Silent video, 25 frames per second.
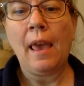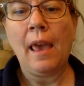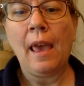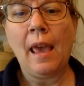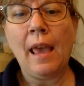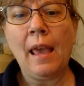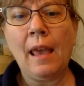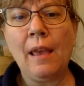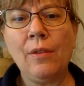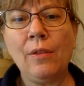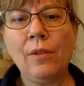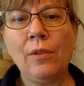
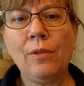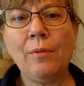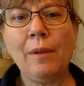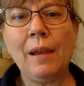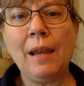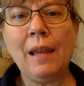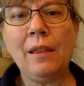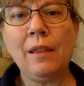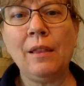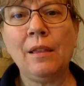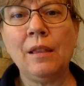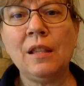And
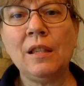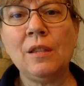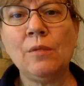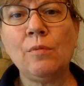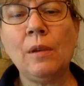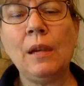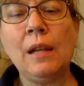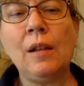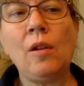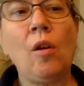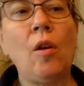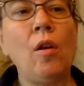let's
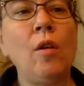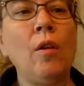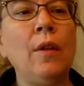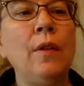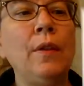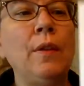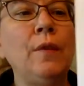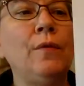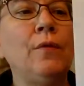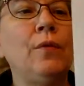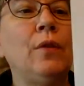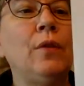read all of
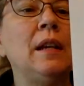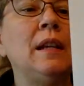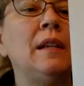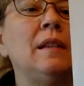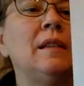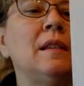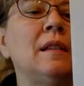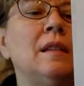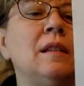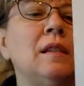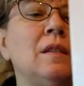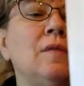the
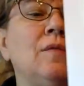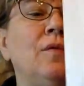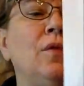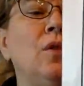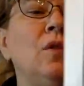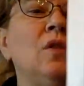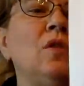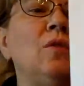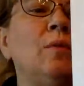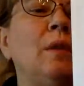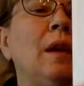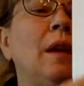phrases.
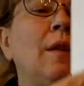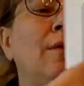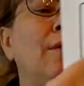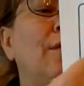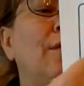First, we have